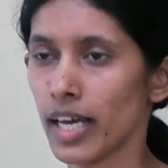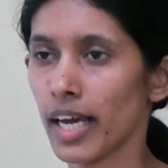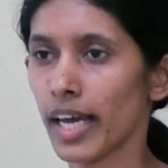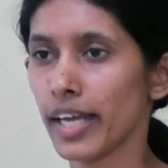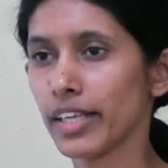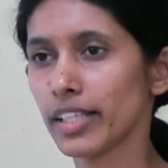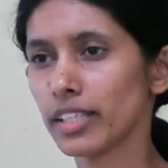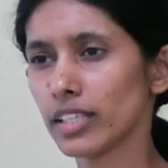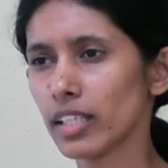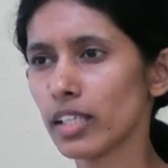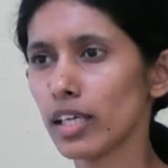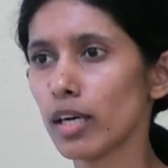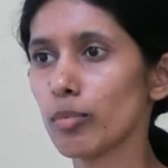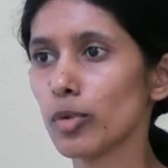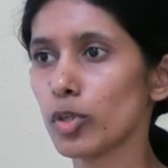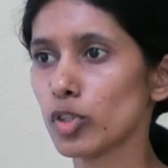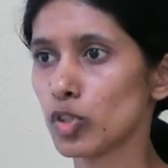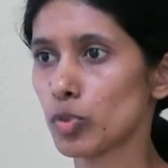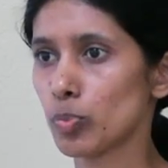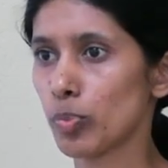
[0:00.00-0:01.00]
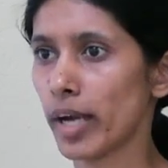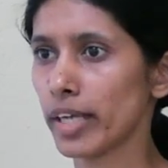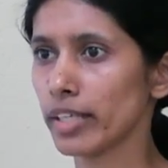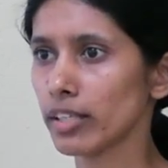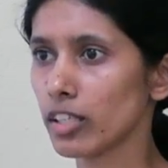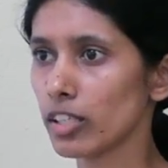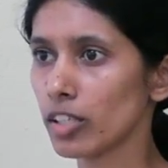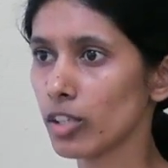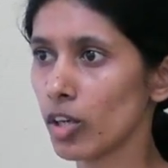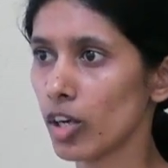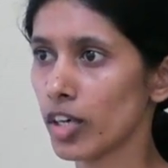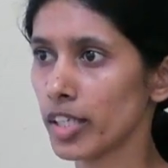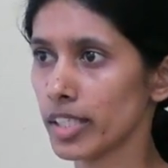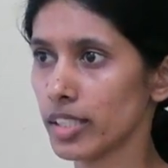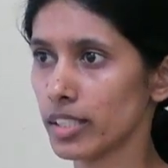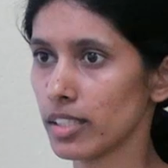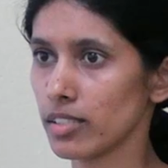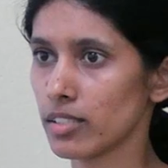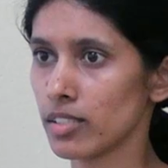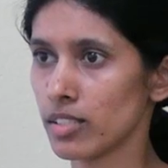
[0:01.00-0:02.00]
Anything about spinal cord
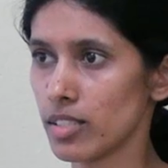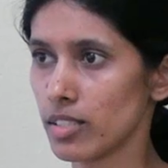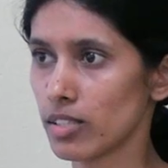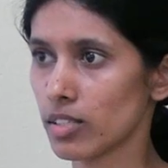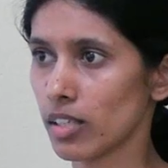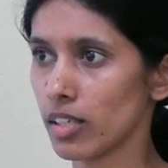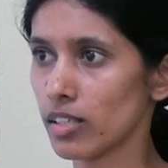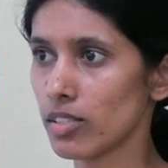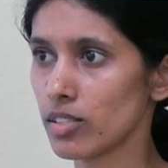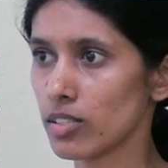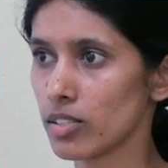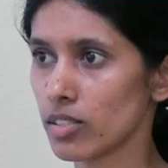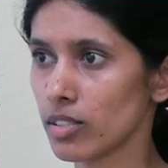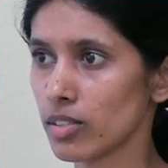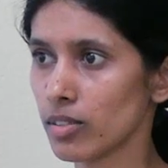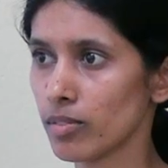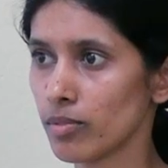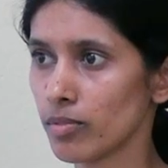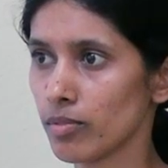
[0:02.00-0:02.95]
it is discussed?